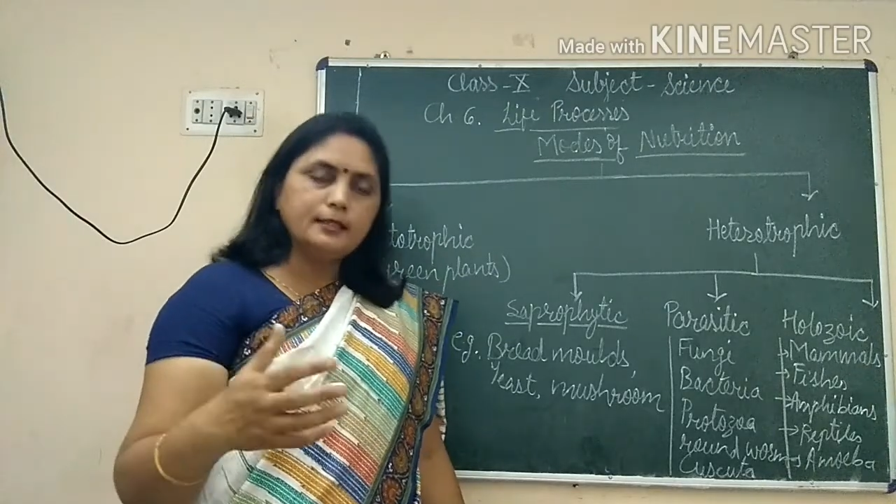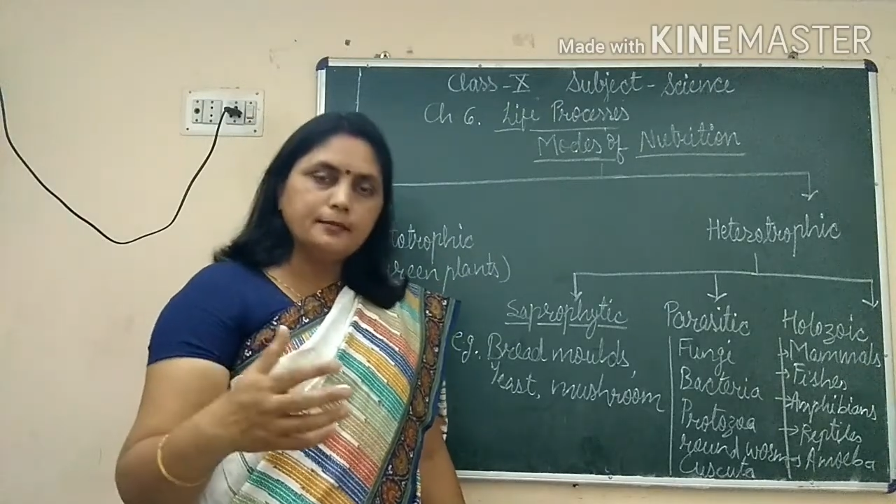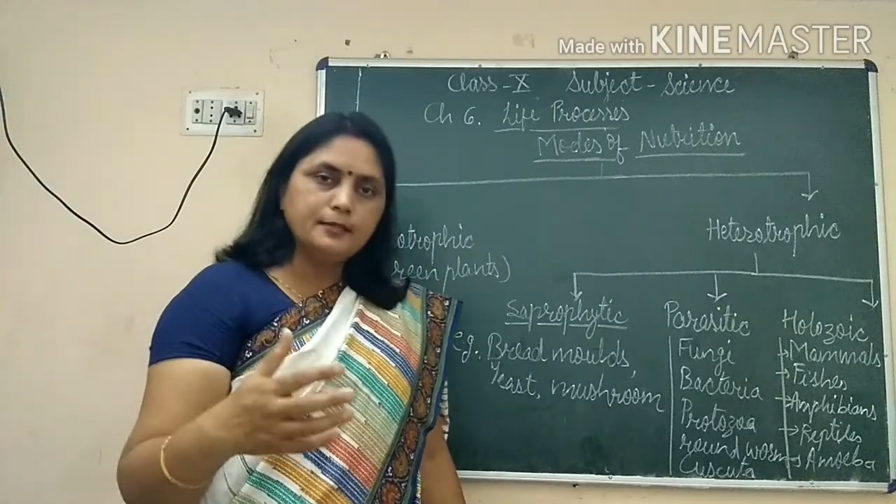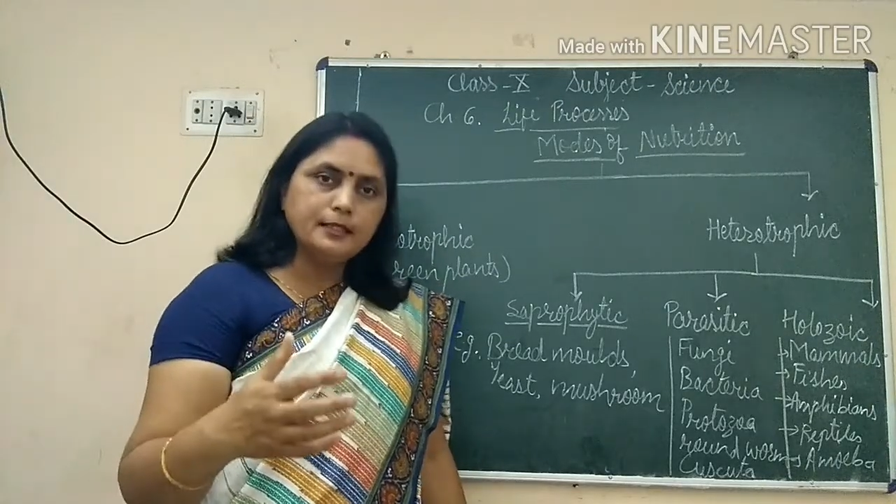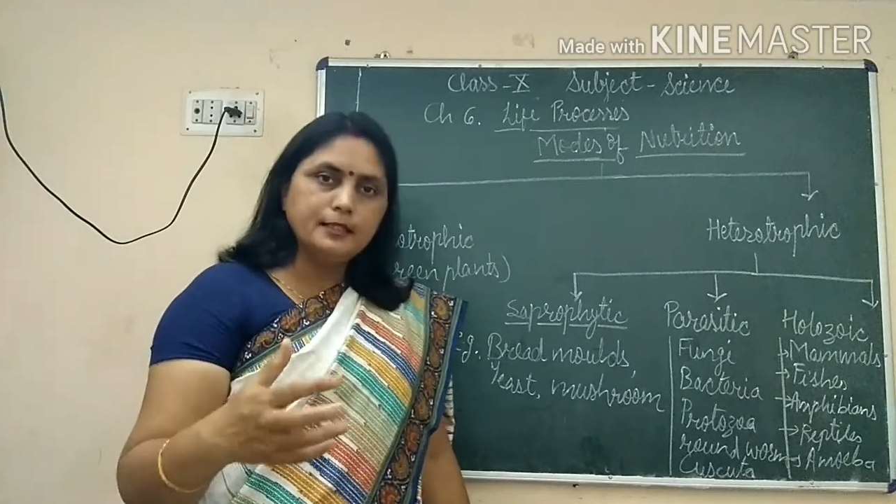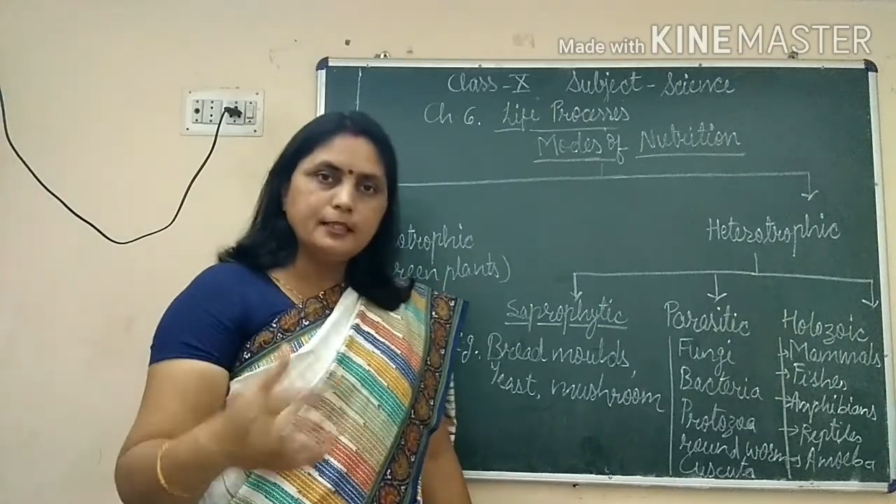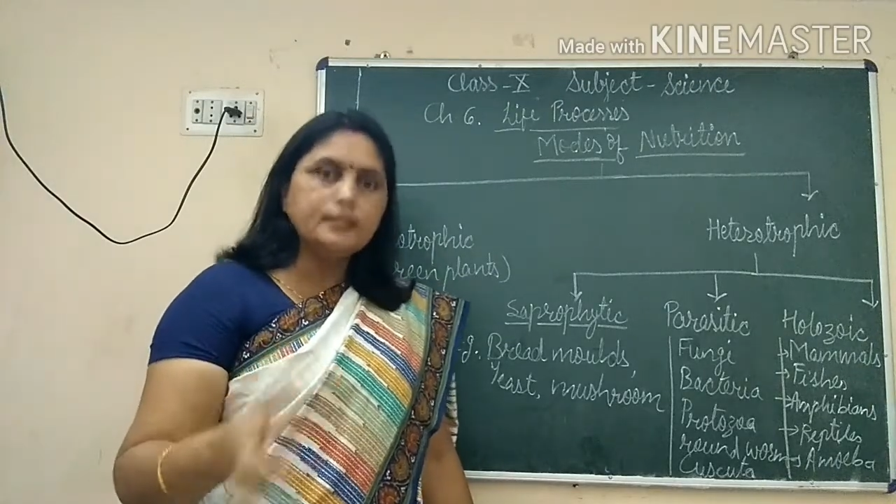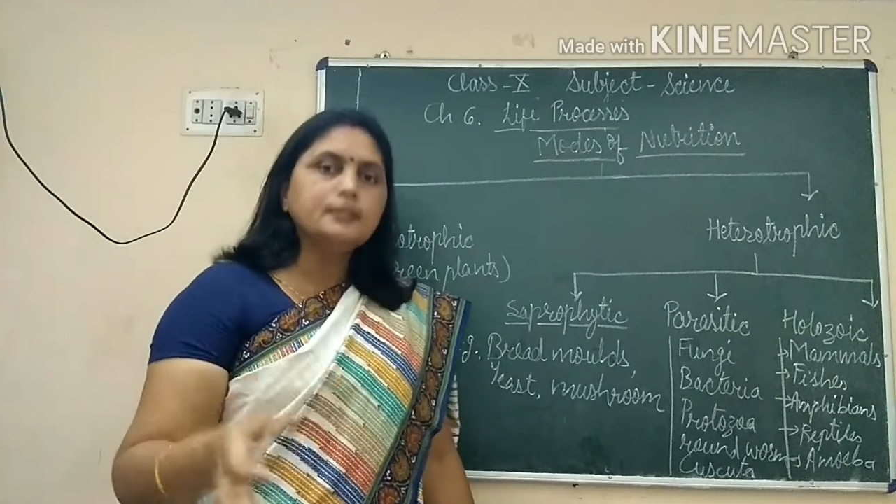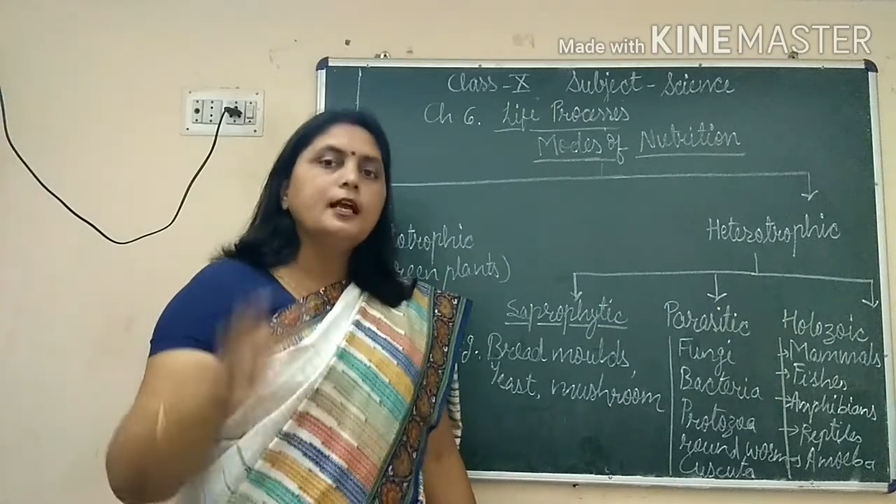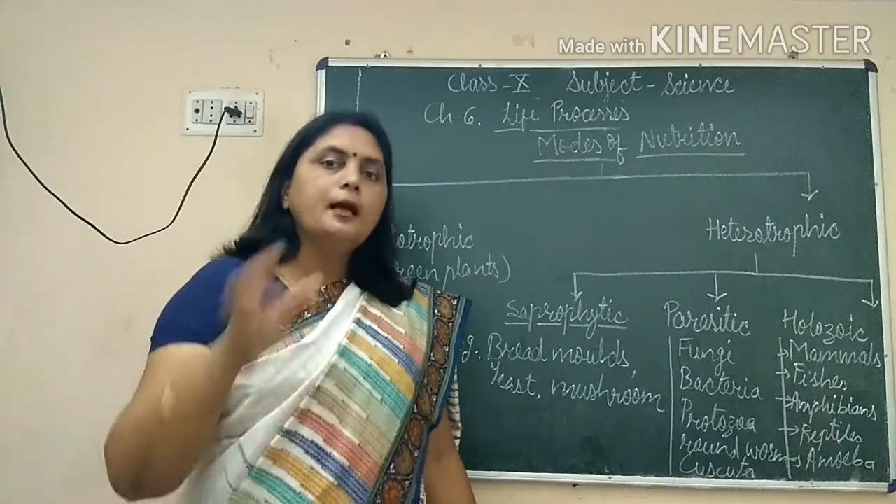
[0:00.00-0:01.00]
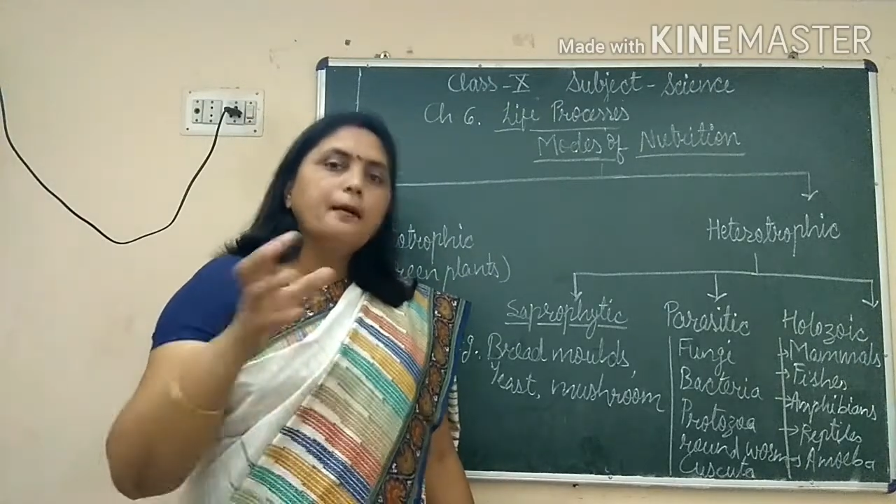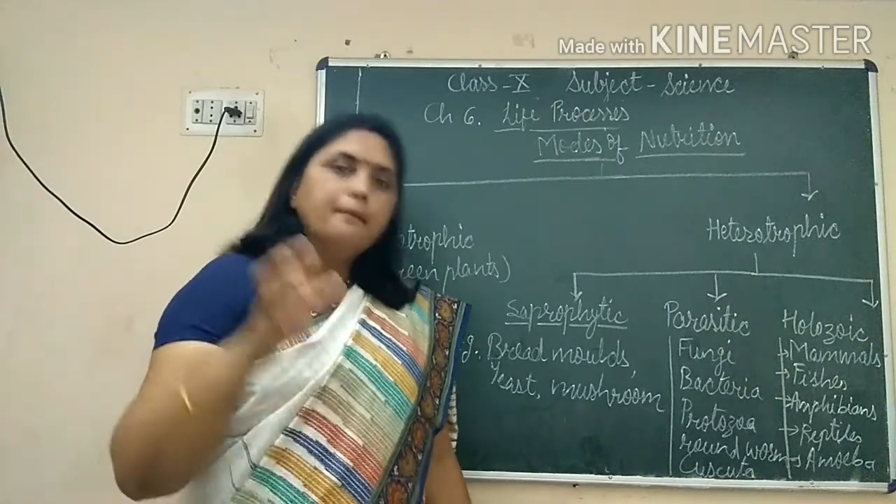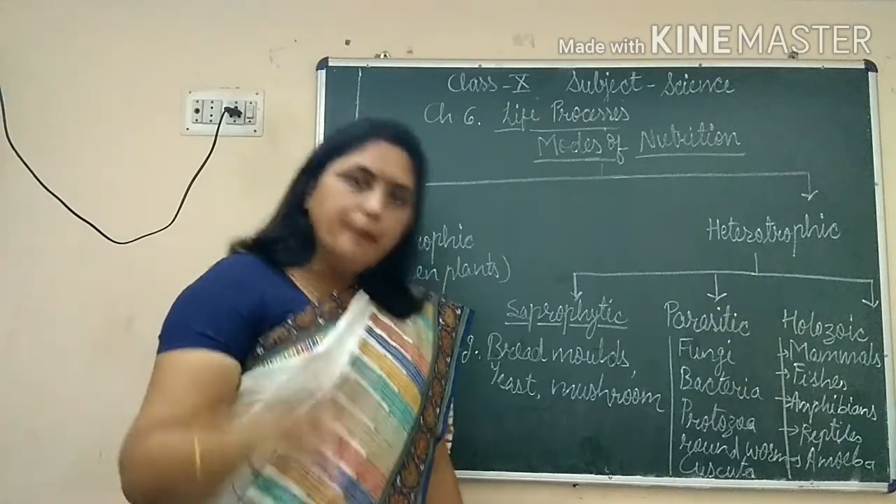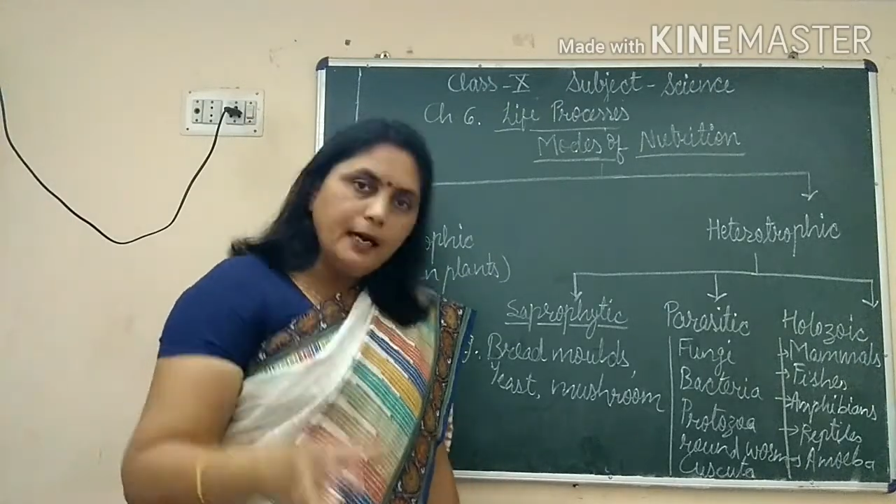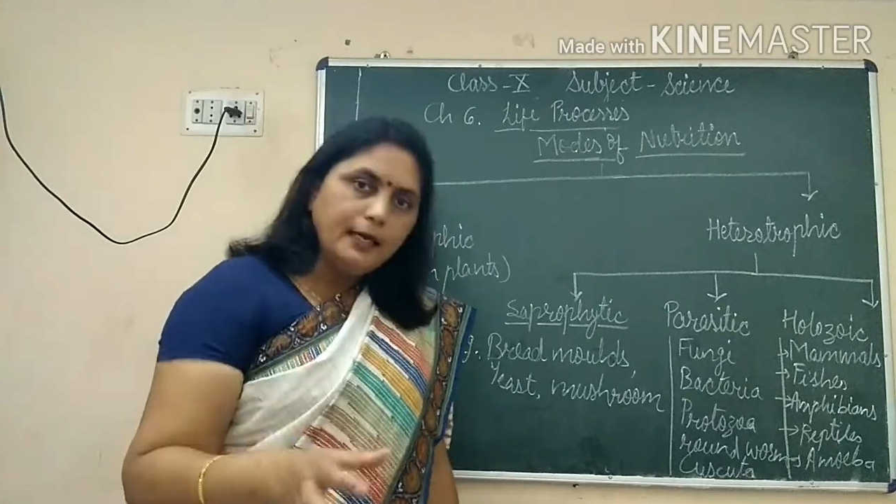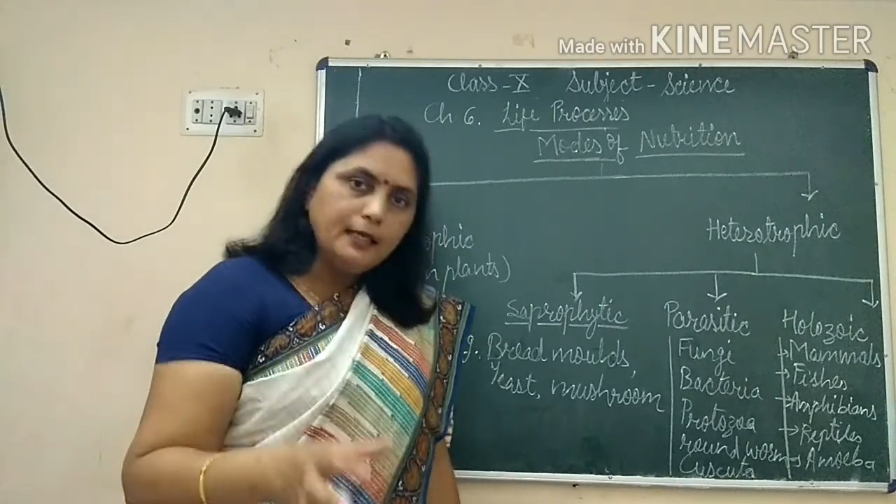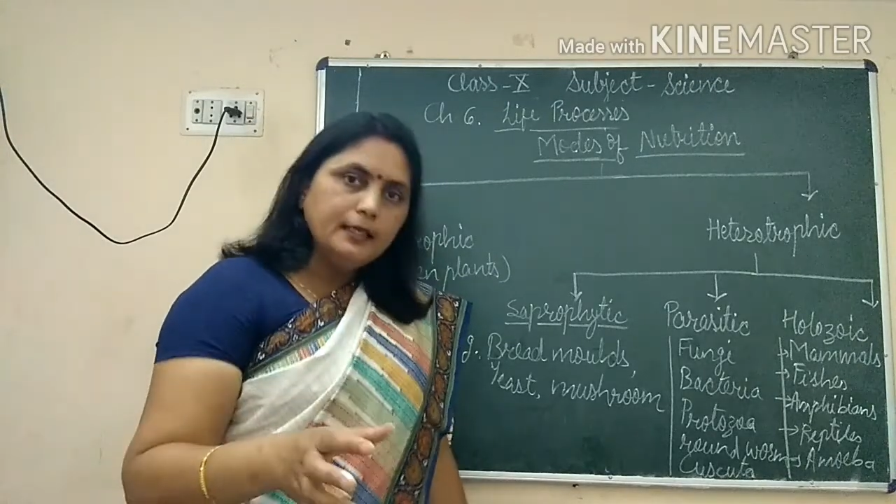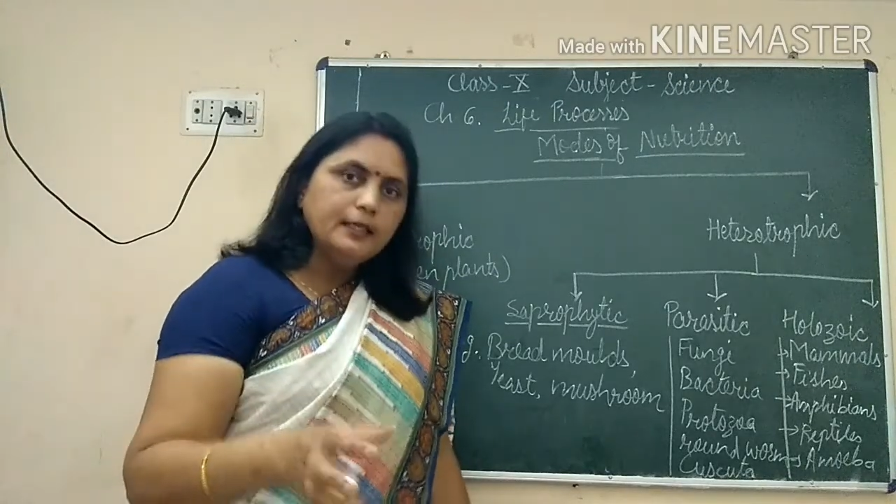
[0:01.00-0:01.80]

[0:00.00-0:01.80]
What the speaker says: substances, but